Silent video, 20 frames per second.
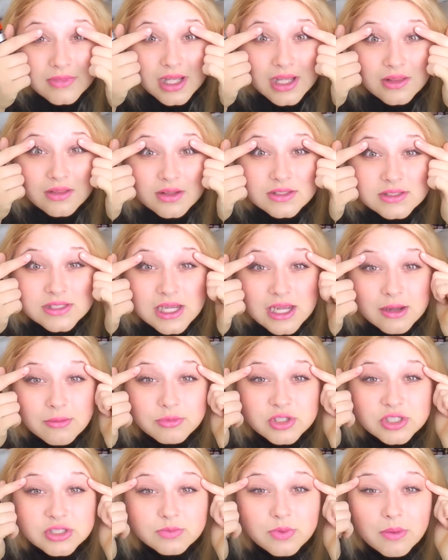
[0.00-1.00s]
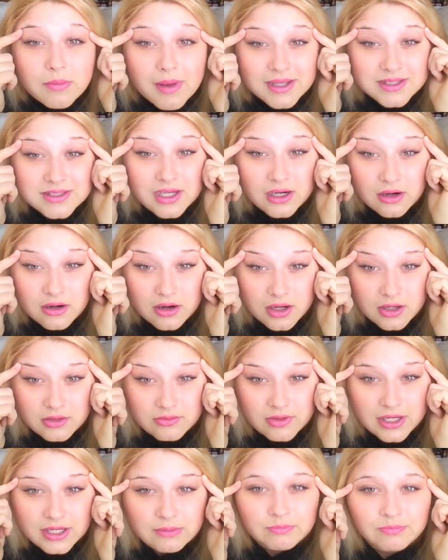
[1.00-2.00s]
It looks like I've just put mascara on,
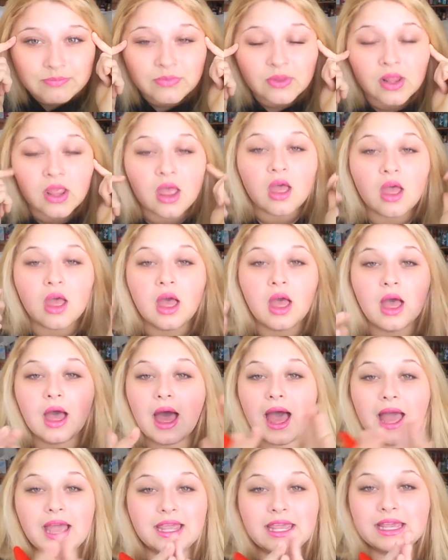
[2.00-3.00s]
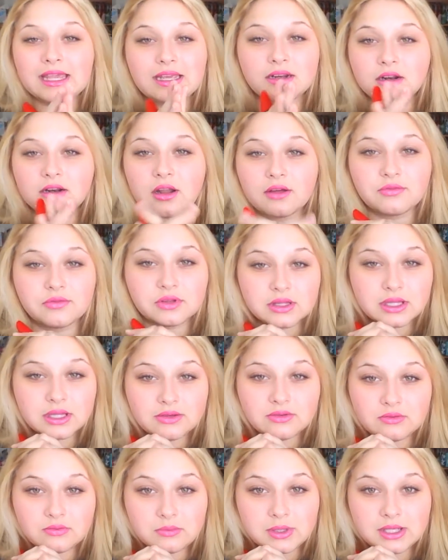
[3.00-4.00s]
right? I can't get it off for the
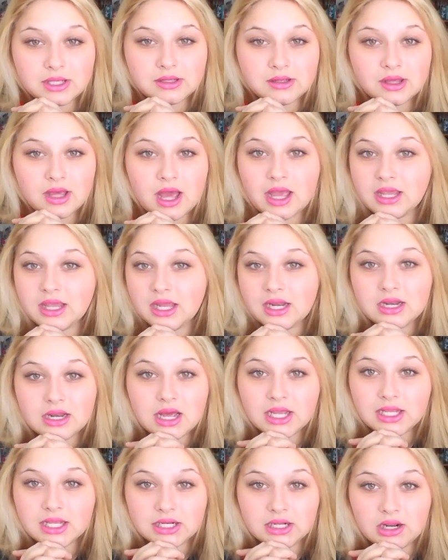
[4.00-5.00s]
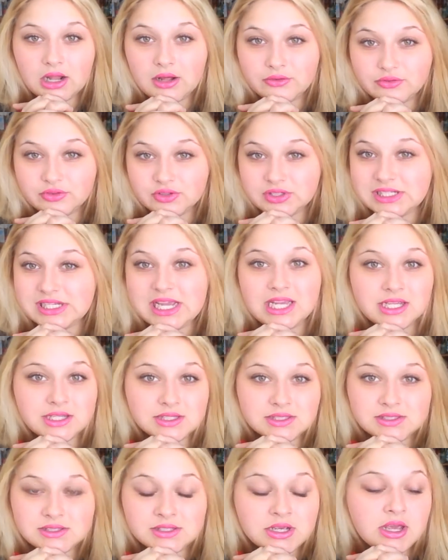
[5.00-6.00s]
life of me. I cannot get it off for
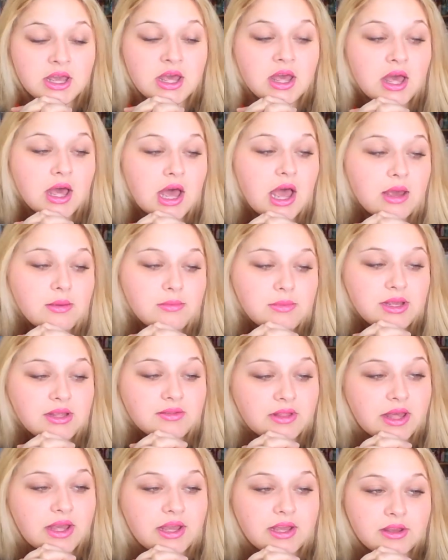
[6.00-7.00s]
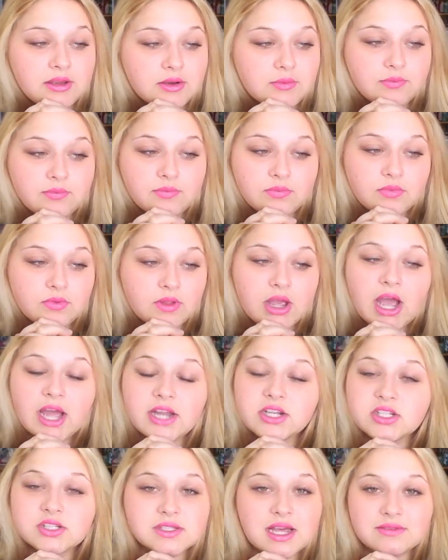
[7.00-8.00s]
days. I mean, like,
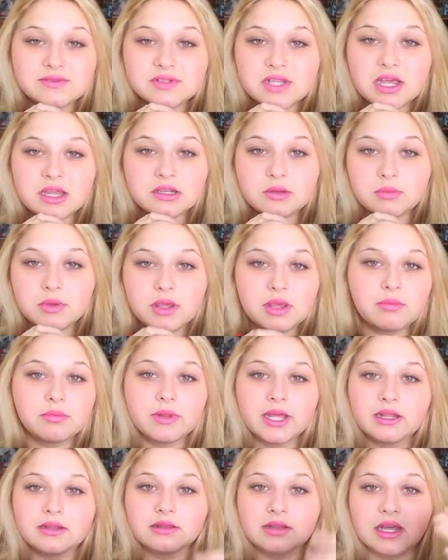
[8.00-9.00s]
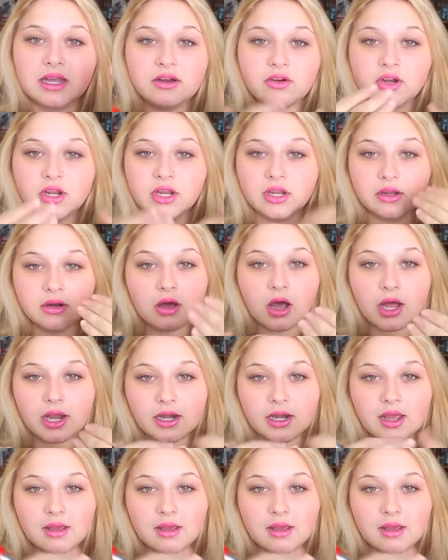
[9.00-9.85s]
I just have to end up keep, like, layering it on.